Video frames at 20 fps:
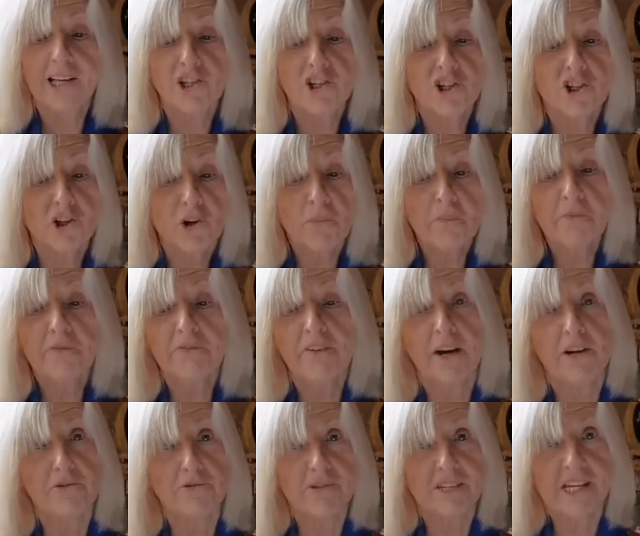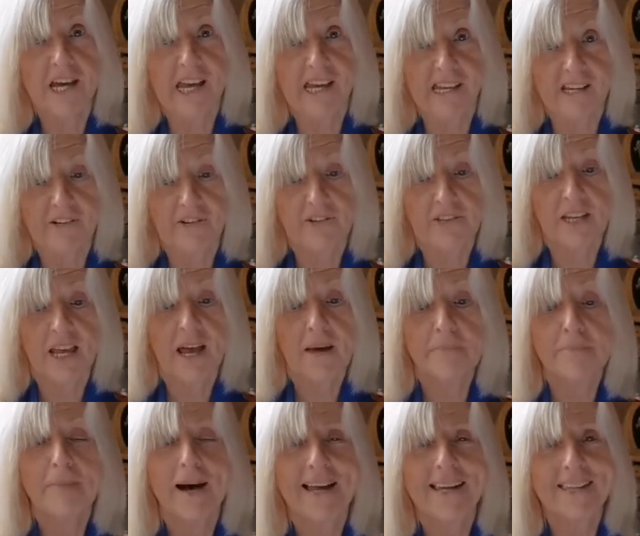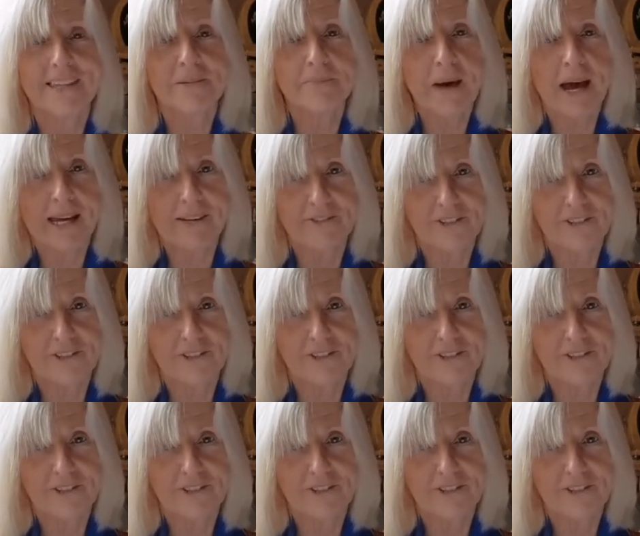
as some folk tales make them